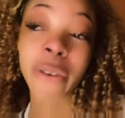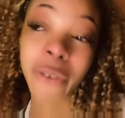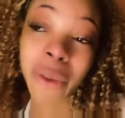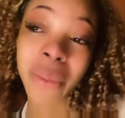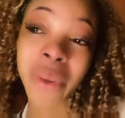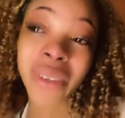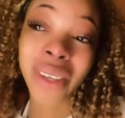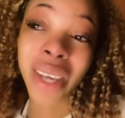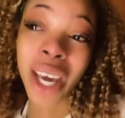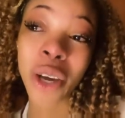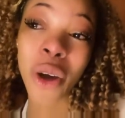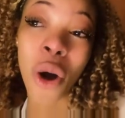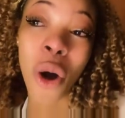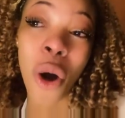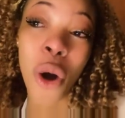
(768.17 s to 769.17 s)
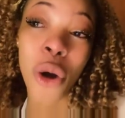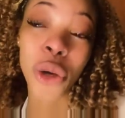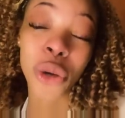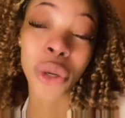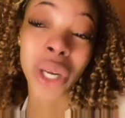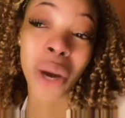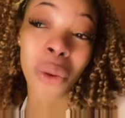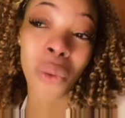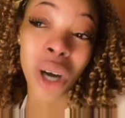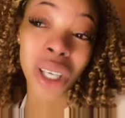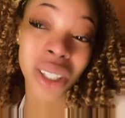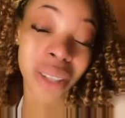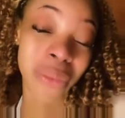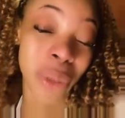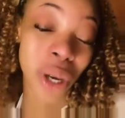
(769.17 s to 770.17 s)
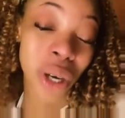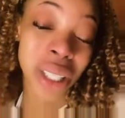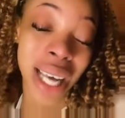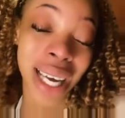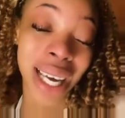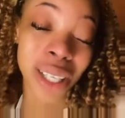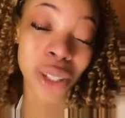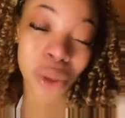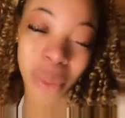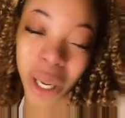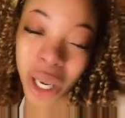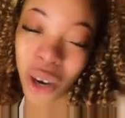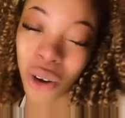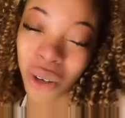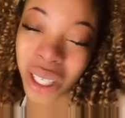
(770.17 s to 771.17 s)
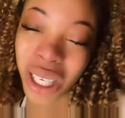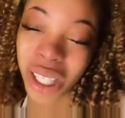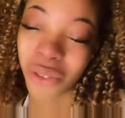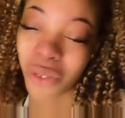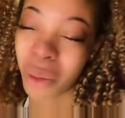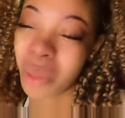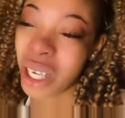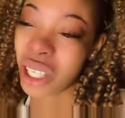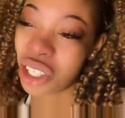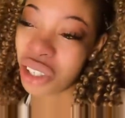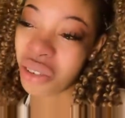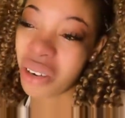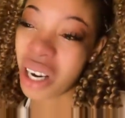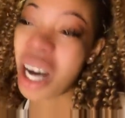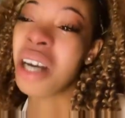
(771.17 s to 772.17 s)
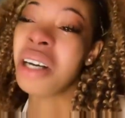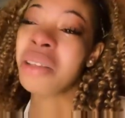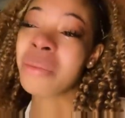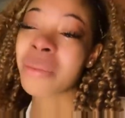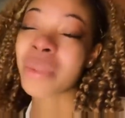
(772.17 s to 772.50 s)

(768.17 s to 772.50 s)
If it be say you they watch, because I get so many audience from Nigeria.